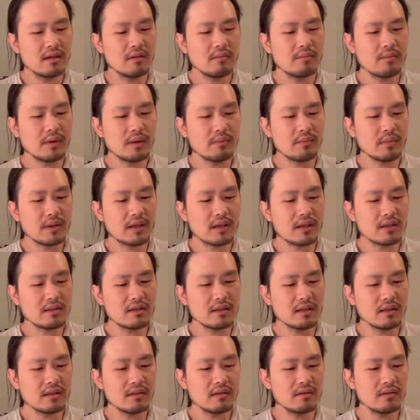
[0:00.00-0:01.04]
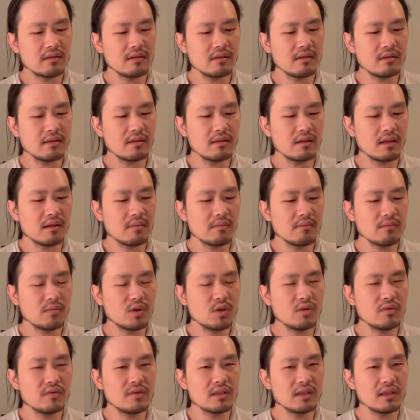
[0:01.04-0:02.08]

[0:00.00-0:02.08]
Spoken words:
But because it moves